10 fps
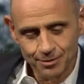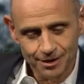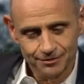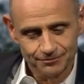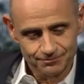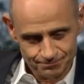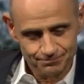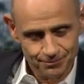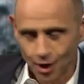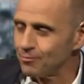can
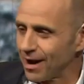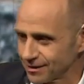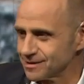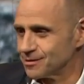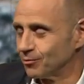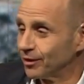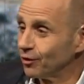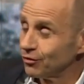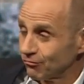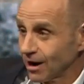go back to someone on
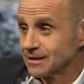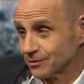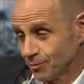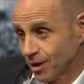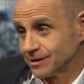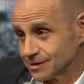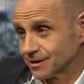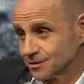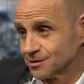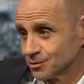the right of the party,
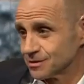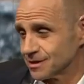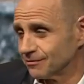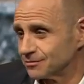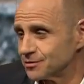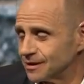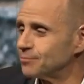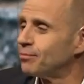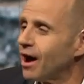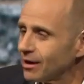such as yourself? Do you think the
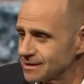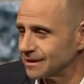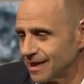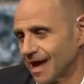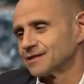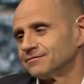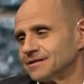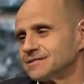party, the activists...